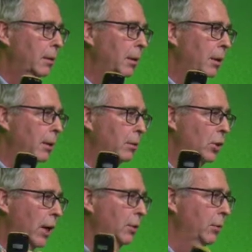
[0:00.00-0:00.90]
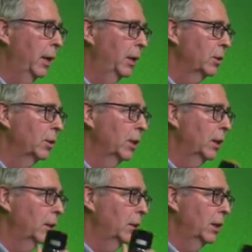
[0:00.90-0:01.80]
in a genuine agency,
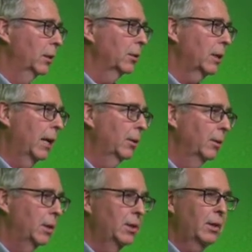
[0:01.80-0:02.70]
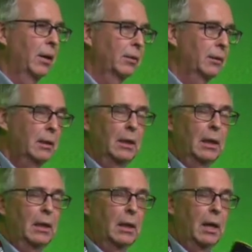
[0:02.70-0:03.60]
the dealers cannot discount,
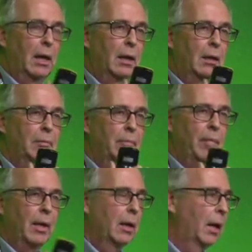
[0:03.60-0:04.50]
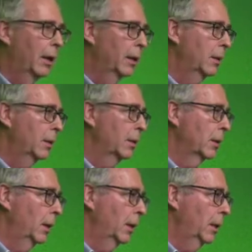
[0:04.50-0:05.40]
and
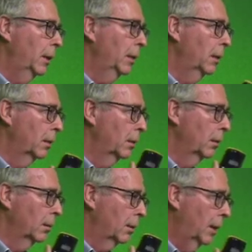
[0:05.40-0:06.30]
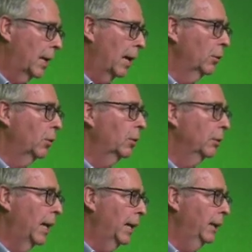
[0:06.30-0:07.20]
they cannot
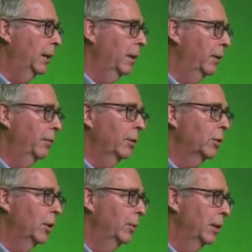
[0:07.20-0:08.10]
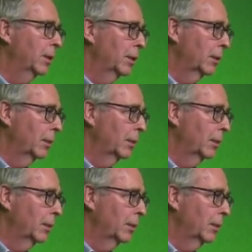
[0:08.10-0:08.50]
hold any inventory risk.